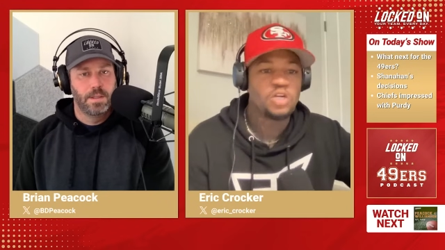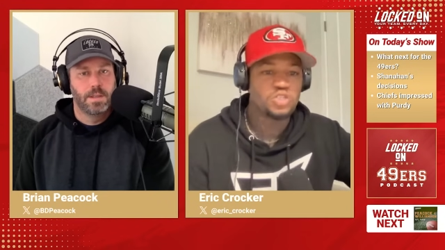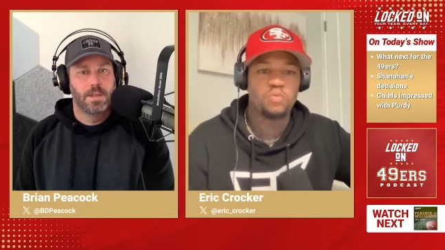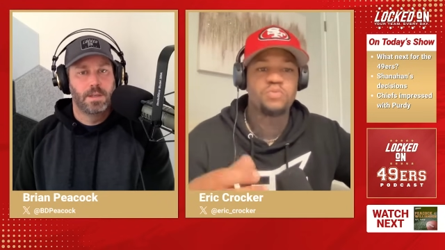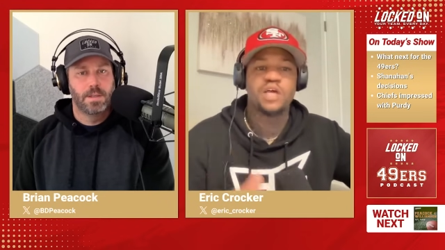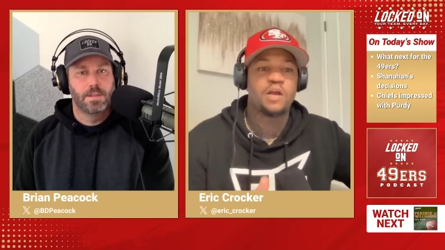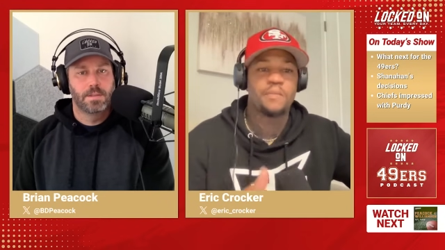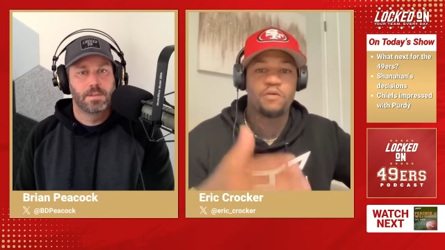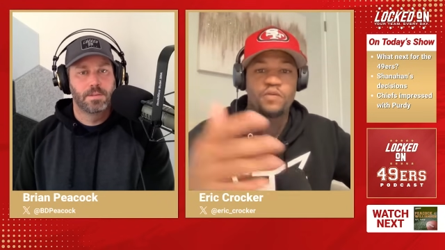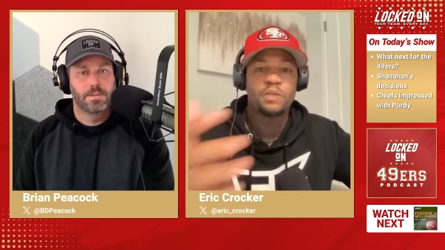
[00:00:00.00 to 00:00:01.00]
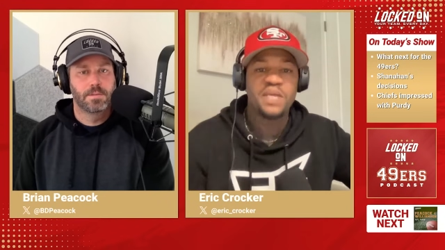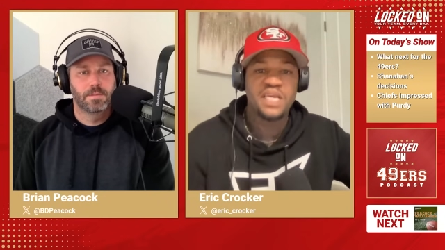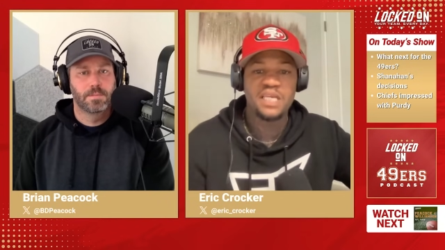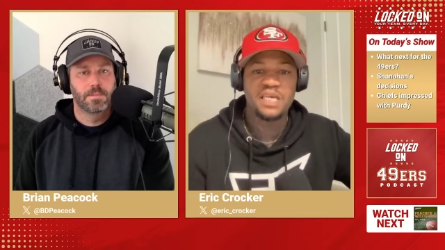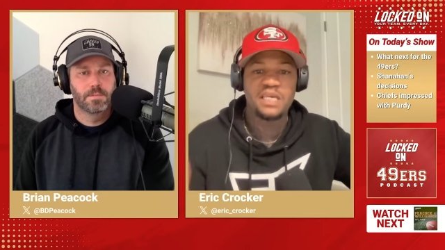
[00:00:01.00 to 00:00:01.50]
Speaker 1: So when we talk about
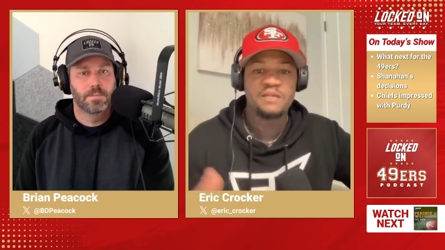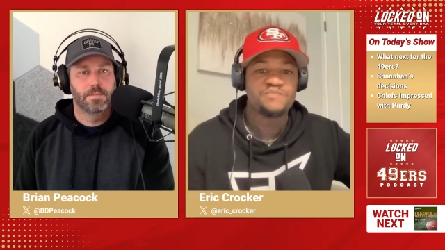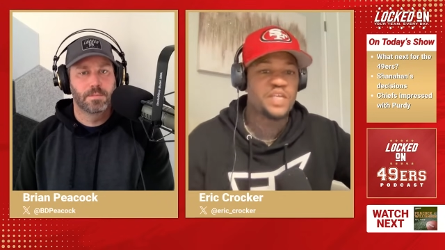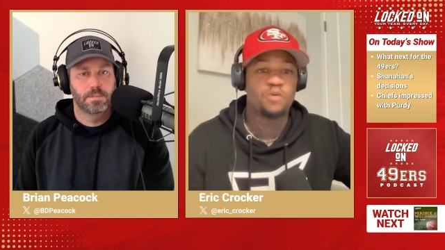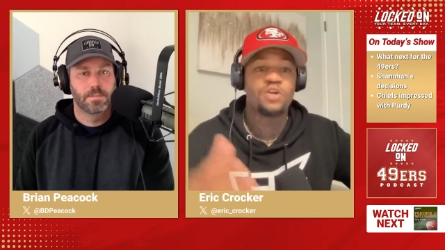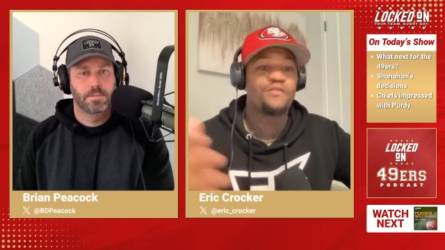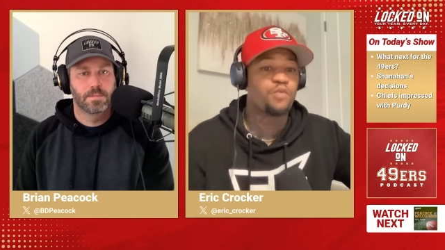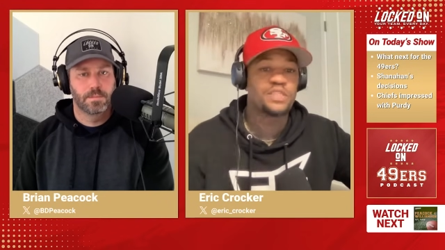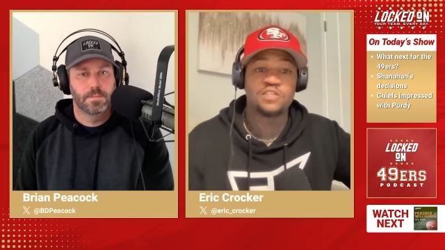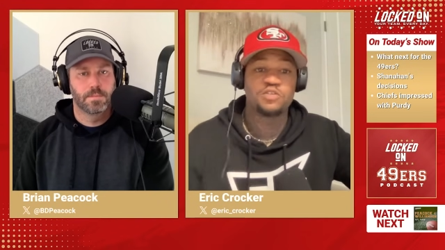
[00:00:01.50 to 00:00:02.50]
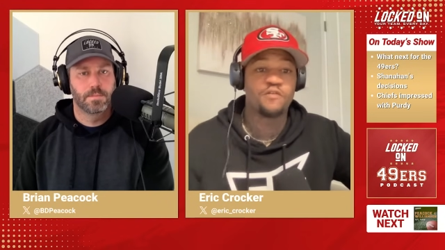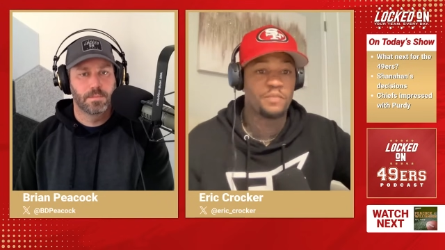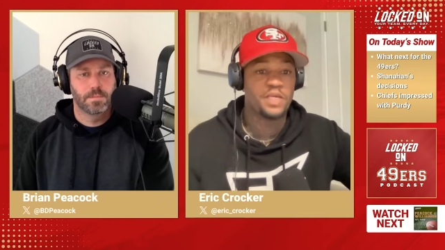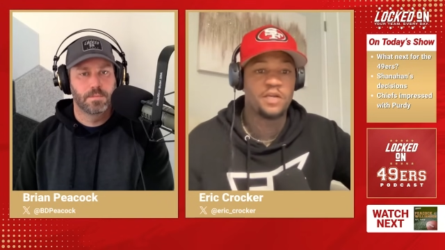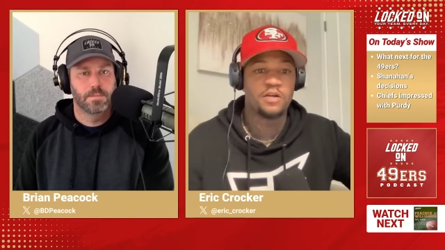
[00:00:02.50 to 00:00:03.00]
repeating and where the 49ers go
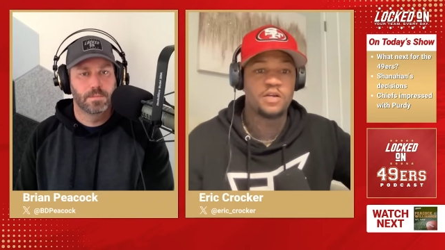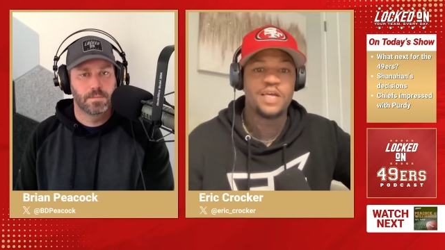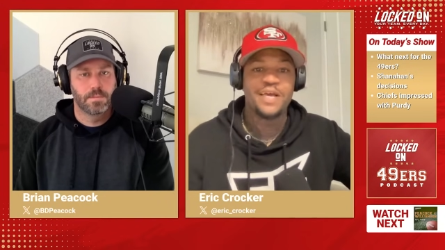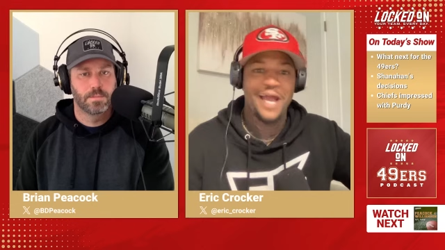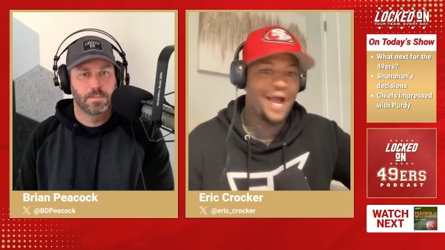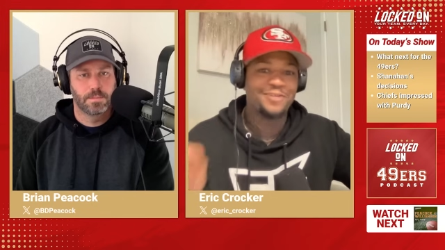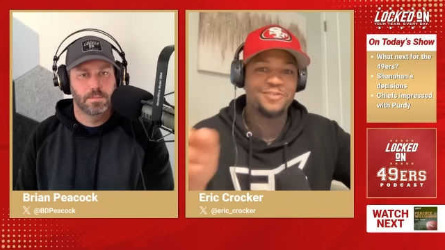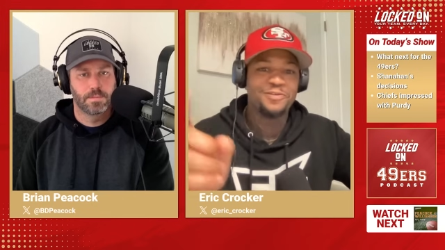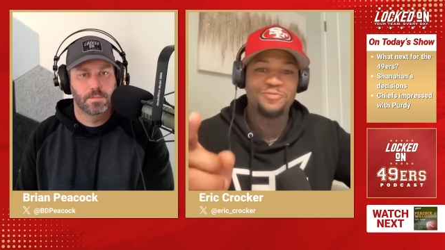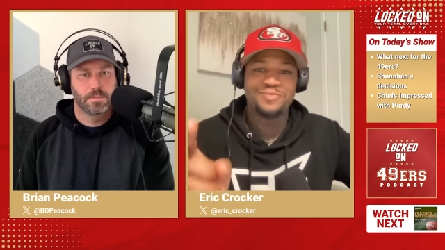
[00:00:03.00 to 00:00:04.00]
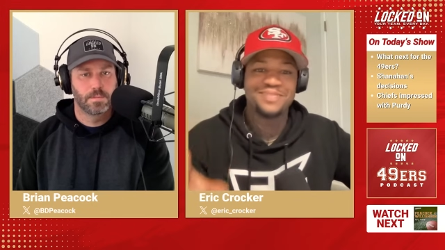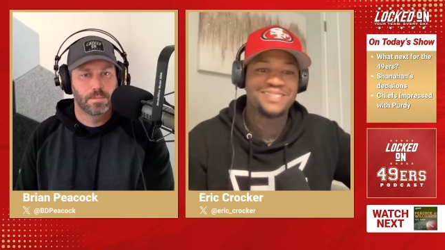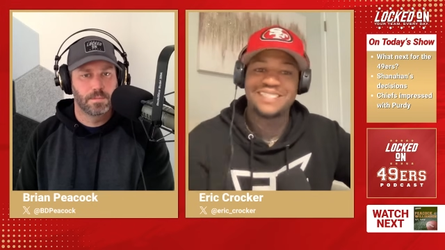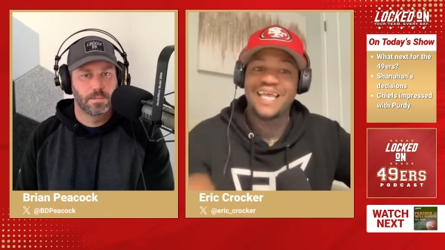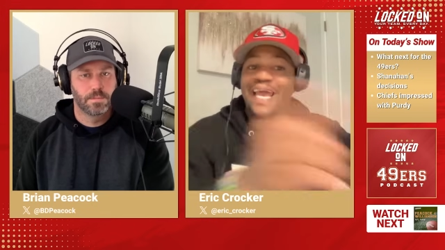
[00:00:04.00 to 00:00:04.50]
from here, how do you
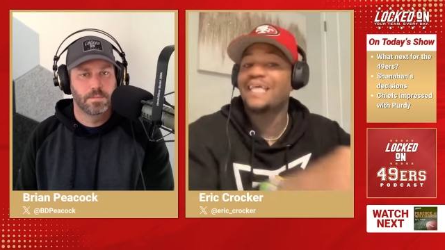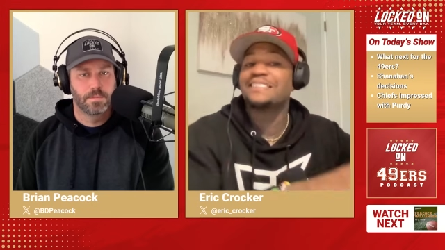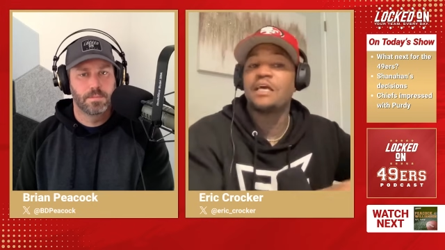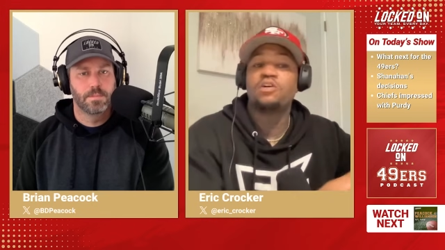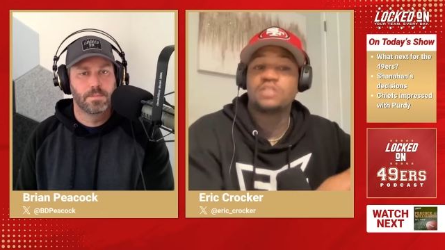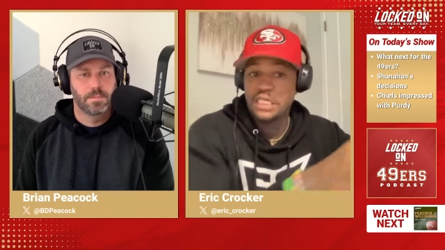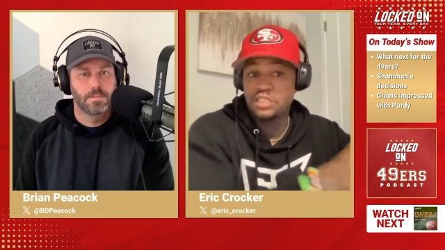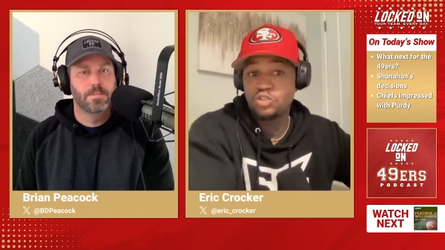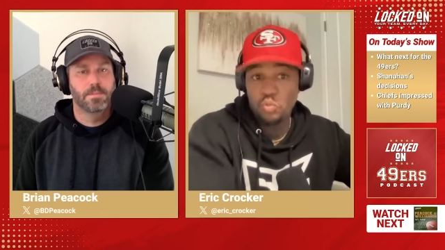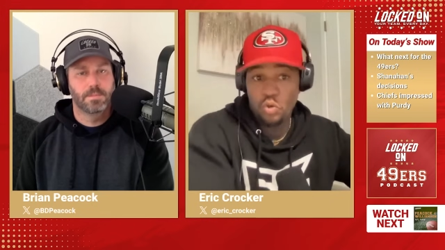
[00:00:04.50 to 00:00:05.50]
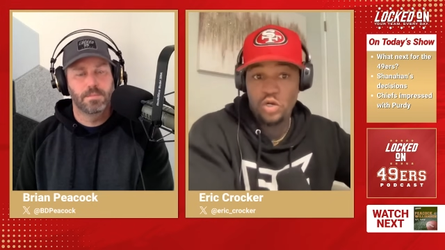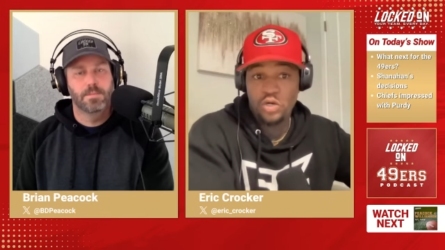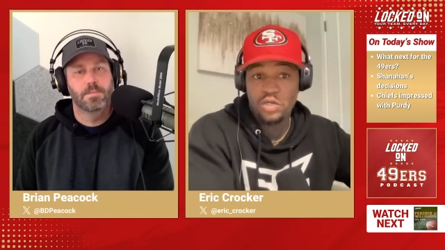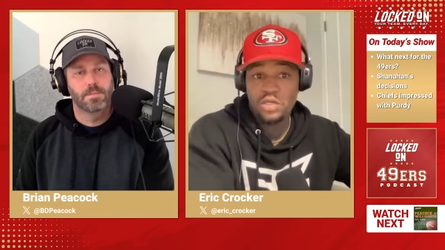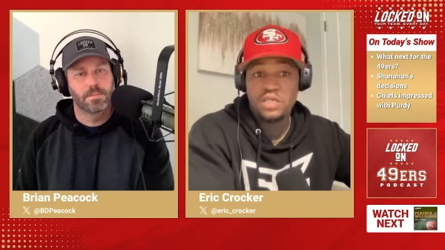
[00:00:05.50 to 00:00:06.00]
stay as healthy as you
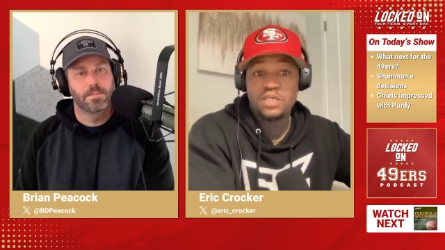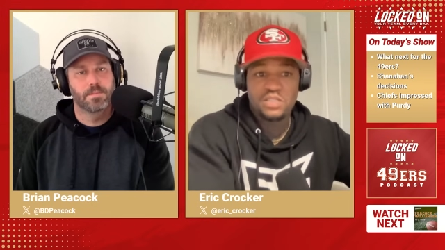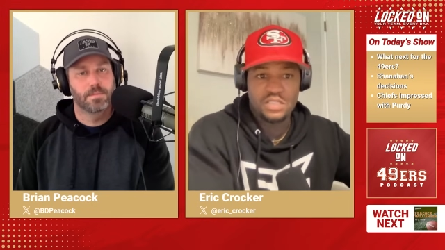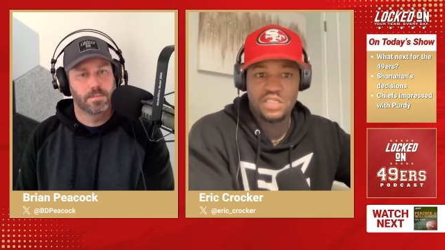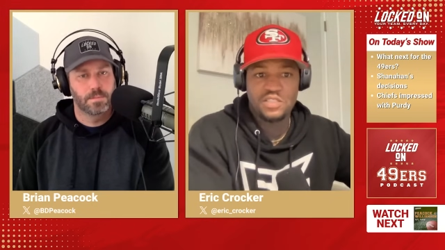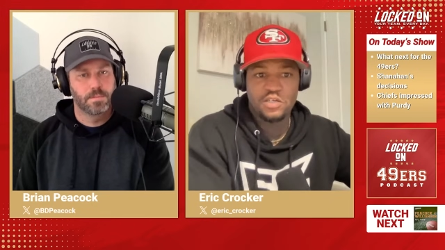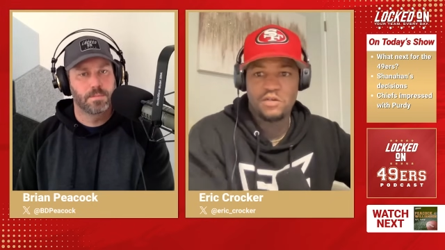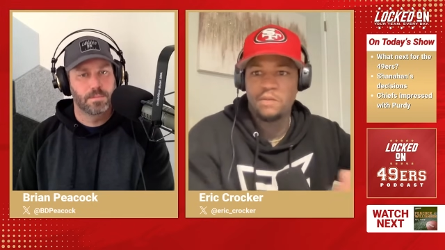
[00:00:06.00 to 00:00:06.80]
were this year.